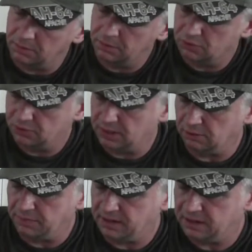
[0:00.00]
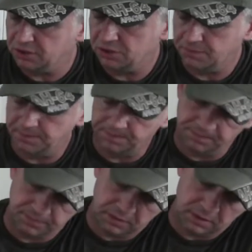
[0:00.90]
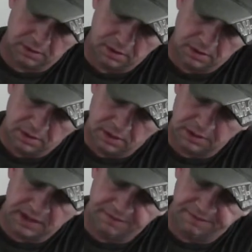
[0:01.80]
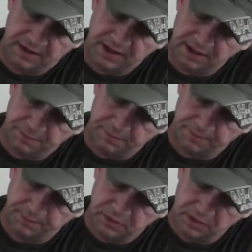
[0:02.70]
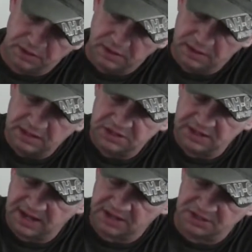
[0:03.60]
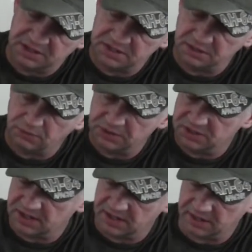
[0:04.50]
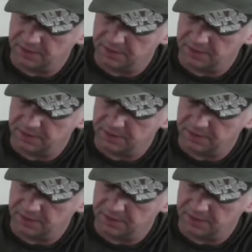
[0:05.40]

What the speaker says: triangle bandage in that flap. Easy access on one side.